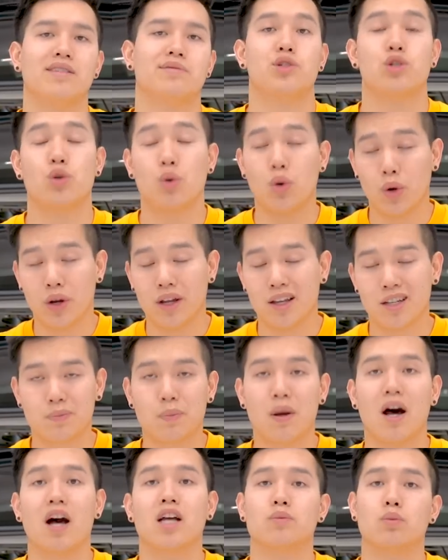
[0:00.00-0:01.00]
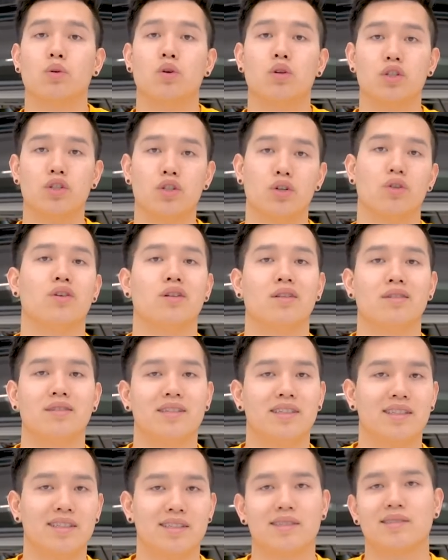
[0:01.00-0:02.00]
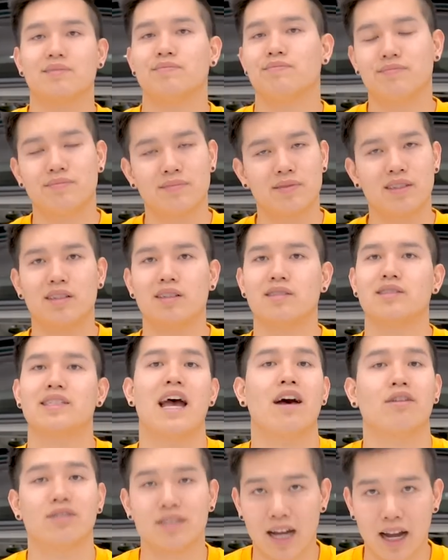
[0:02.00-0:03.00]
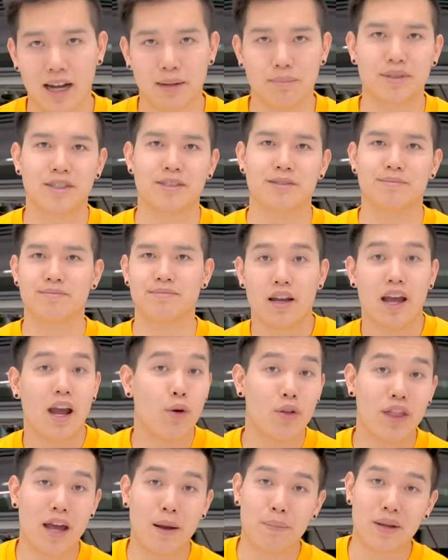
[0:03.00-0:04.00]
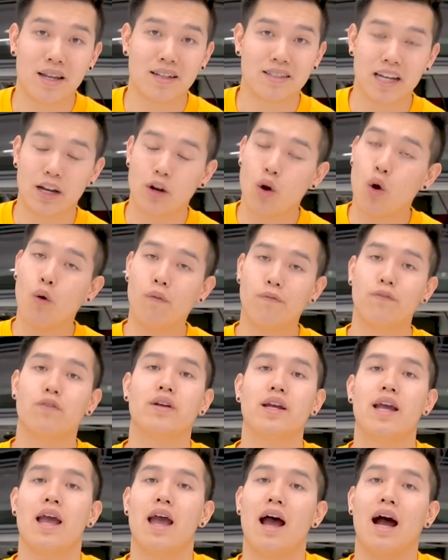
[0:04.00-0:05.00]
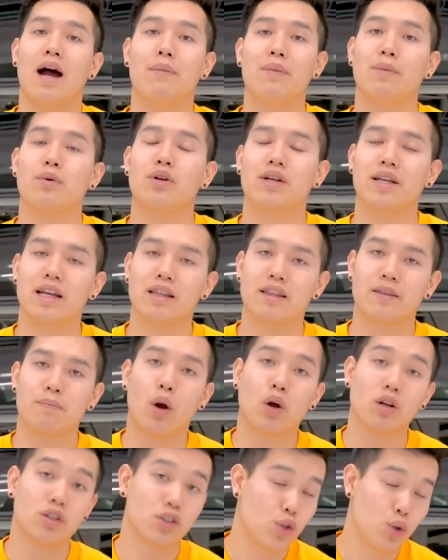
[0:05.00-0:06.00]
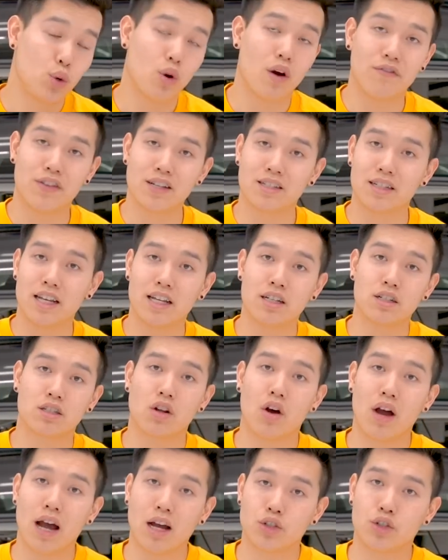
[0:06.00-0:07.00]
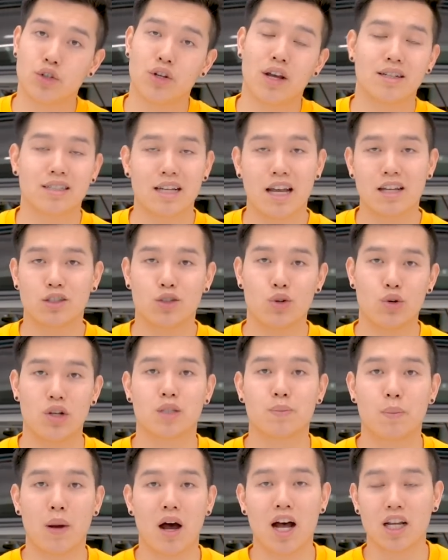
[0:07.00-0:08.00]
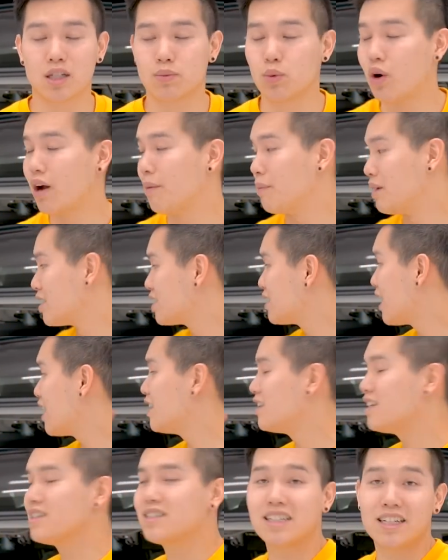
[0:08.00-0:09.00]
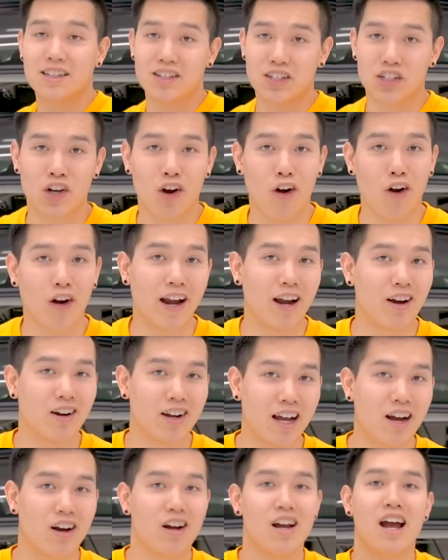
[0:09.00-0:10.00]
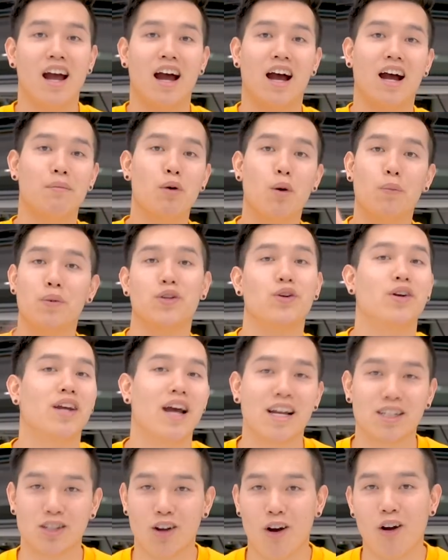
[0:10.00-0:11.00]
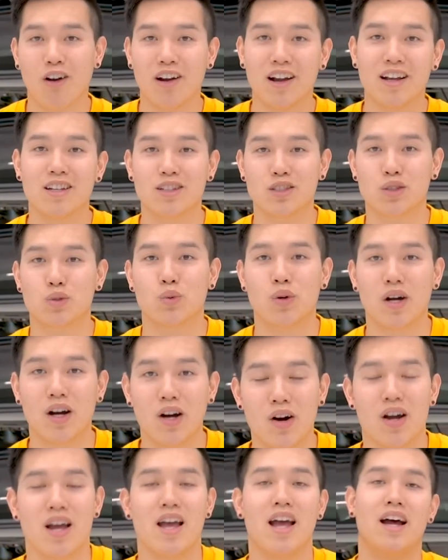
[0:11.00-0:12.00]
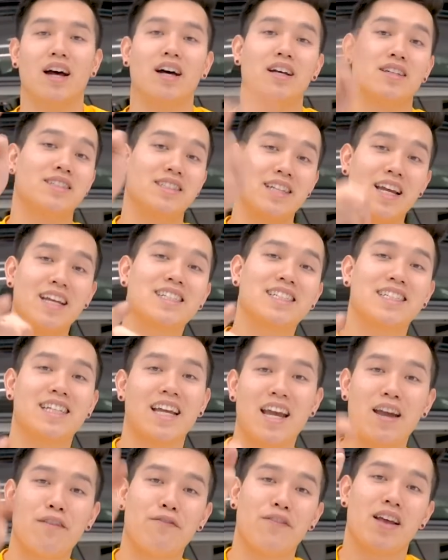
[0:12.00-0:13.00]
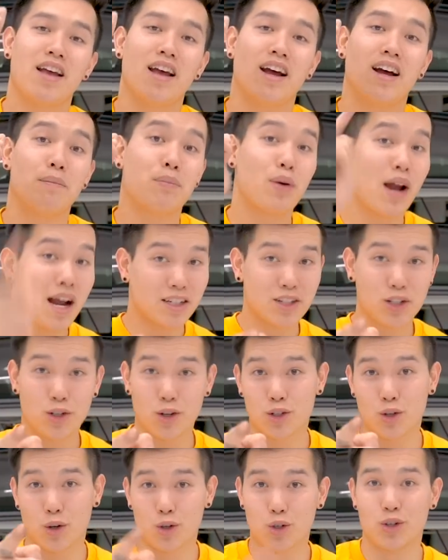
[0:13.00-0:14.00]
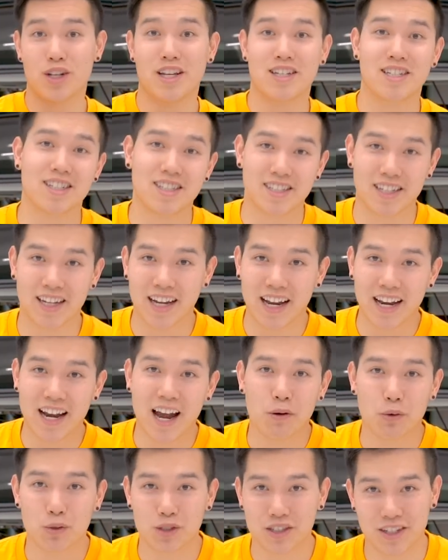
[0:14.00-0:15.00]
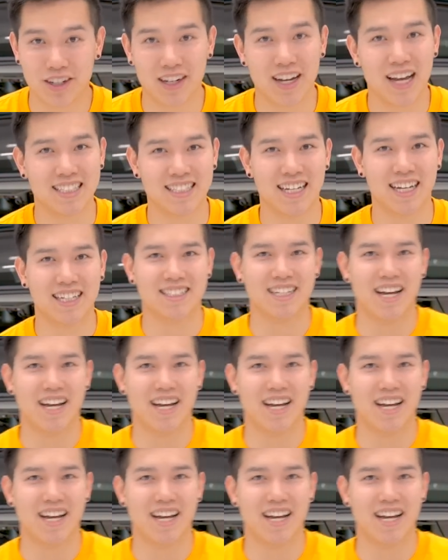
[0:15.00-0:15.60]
joy as possible during these down times. And with that being said, hopefully I'm able to get part 2 of this install out to you guys as soon as possible. I'm excited to see this car aired out. I'm hoping you guys are as well. Stay safe, practice your social distancing, and I will see you guys next